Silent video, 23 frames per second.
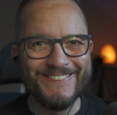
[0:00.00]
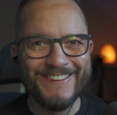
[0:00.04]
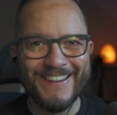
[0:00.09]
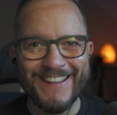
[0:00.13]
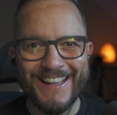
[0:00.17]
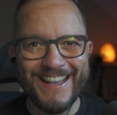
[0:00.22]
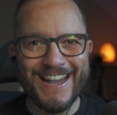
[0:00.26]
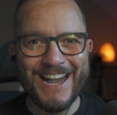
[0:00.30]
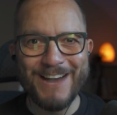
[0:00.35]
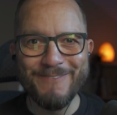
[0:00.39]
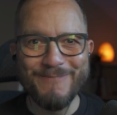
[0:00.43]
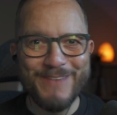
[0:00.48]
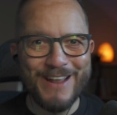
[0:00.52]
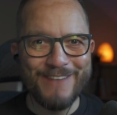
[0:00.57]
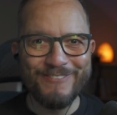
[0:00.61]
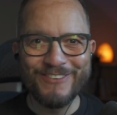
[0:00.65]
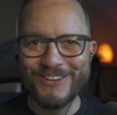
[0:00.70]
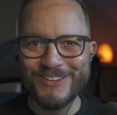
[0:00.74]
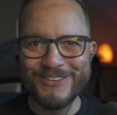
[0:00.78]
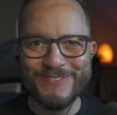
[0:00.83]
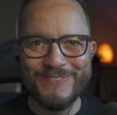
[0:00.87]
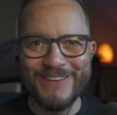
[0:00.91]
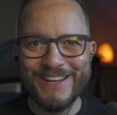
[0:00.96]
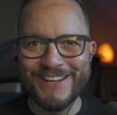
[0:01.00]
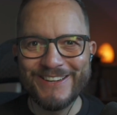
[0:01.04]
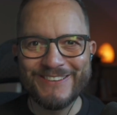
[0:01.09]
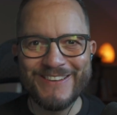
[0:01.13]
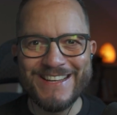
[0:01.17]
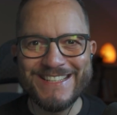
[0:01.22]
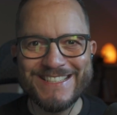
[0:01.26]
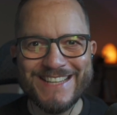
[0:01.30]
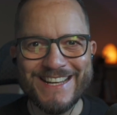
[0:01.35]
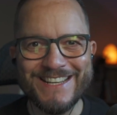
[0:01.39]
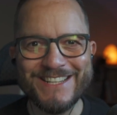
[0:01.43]
I'm never going to be a great
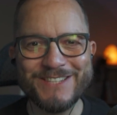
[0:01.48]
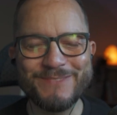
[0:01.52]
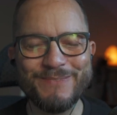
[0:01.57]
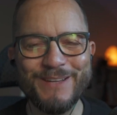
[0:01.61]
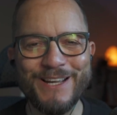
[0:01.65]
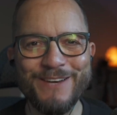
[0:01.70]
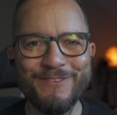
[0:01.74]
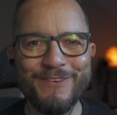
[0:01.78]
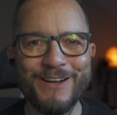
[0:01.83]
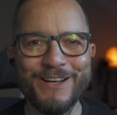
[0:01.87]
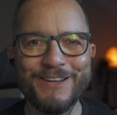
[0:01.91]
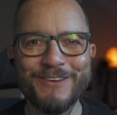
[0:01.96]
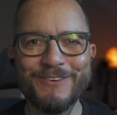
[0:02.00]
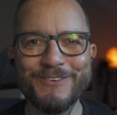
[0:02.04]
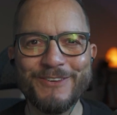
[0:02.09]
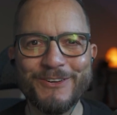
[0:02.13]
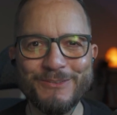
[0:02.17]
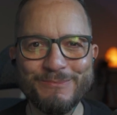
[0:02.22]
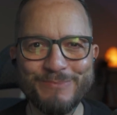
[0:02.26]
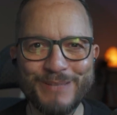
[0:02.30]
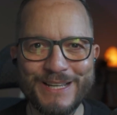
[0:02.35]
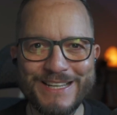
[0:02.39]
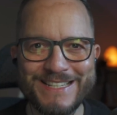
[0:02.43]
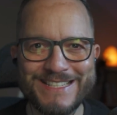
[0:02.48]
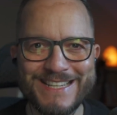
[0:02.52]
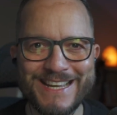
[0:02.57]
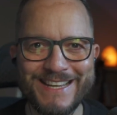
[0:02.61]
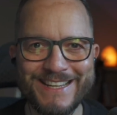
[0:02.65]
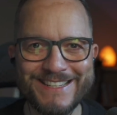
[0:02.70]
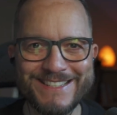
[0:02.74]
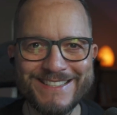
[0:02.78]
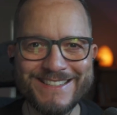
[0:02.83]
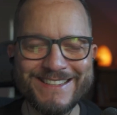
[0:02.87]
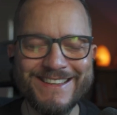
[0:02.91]
tennis player if I don't go and play
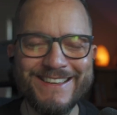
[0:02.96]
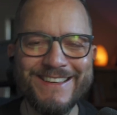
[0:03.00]
tennis.